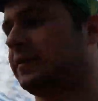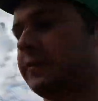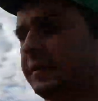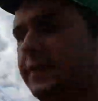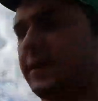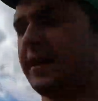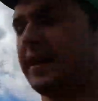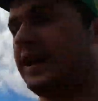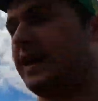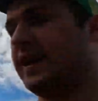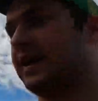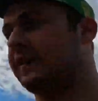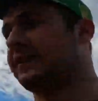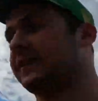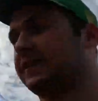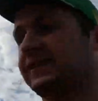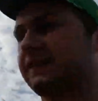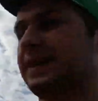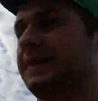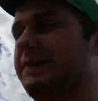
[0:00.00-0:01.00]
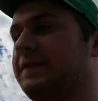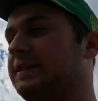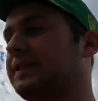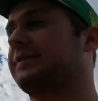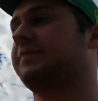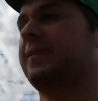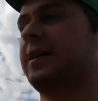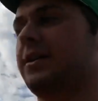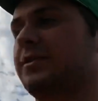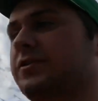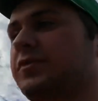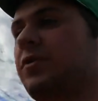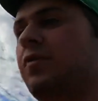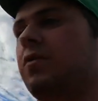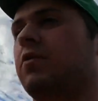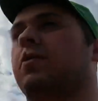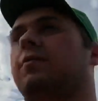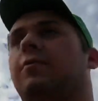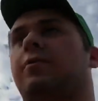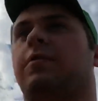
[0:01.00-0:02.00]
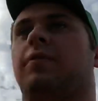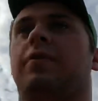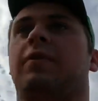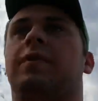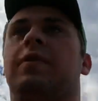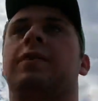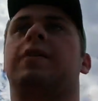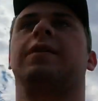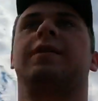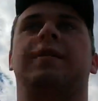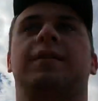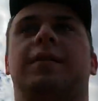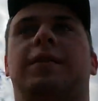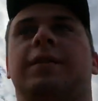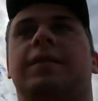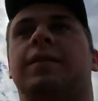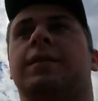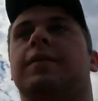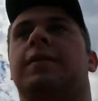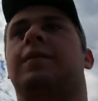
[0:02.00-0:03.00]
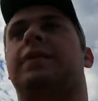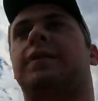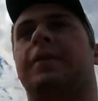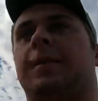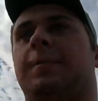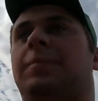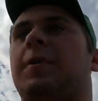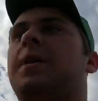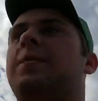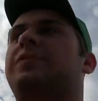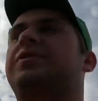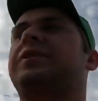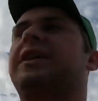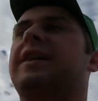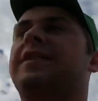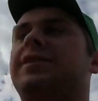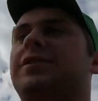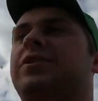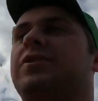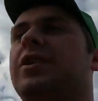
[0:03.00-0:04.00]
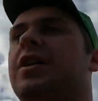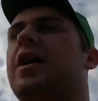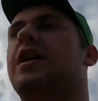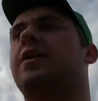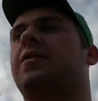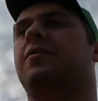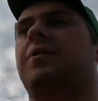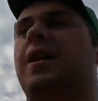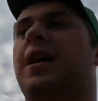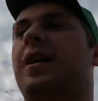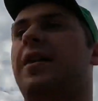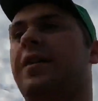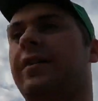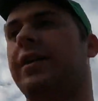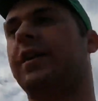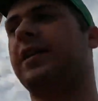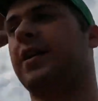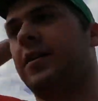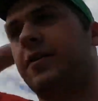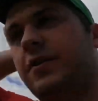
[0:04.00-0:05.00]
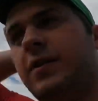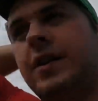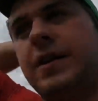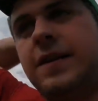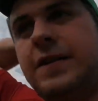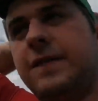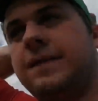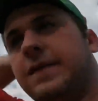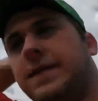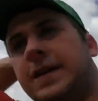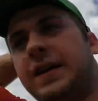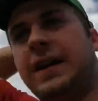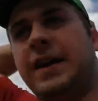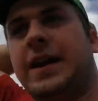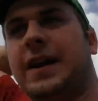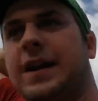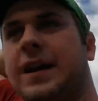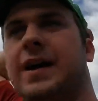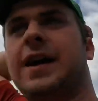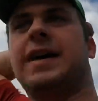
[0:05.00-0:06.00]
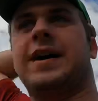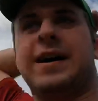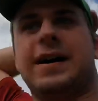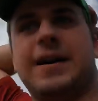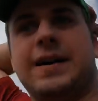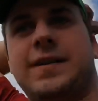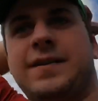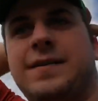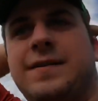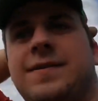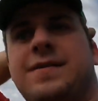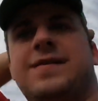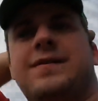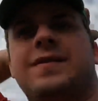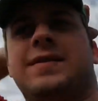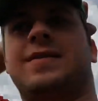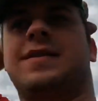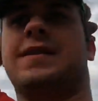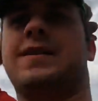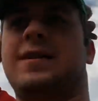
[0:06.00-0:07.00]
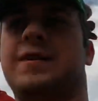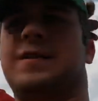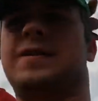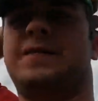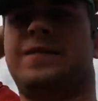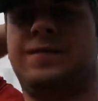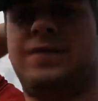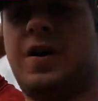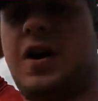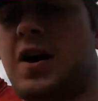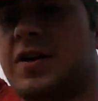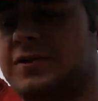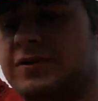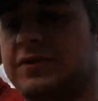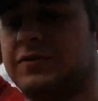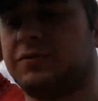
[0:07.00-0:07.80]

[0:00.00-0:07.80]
Yeah, I hate this stuff. It smells horrible. I promised you guys a shot a while ago of the nozzles